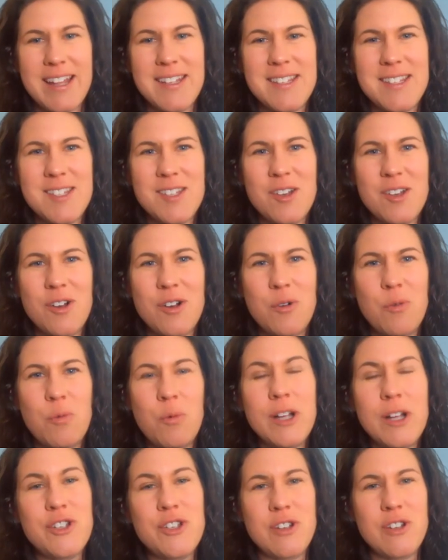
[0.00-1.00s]
And so
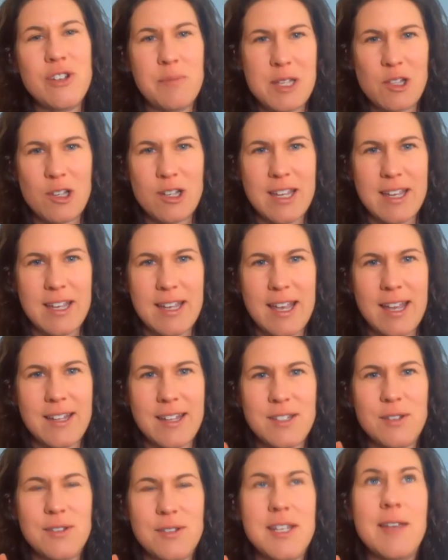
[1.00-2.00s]
what you could be looking
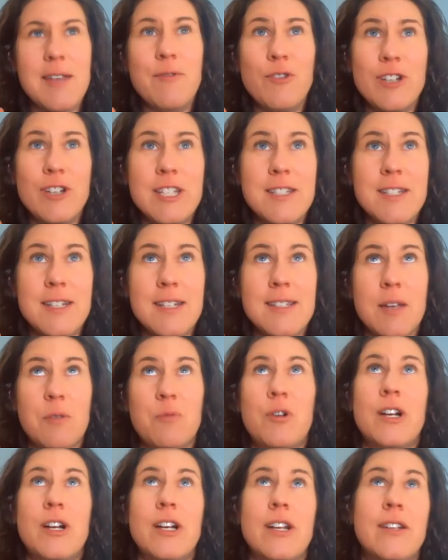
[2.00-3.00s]
at, so say for instance, I
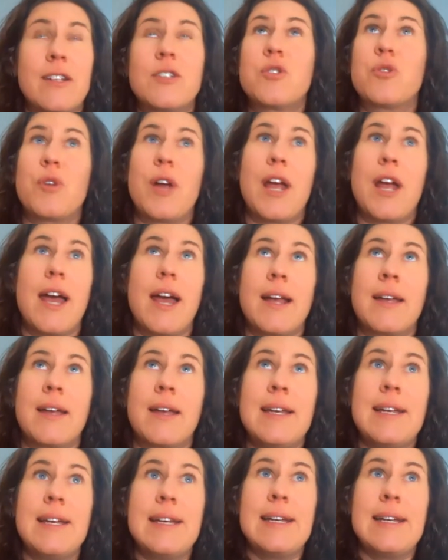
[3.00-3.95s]
wanted to track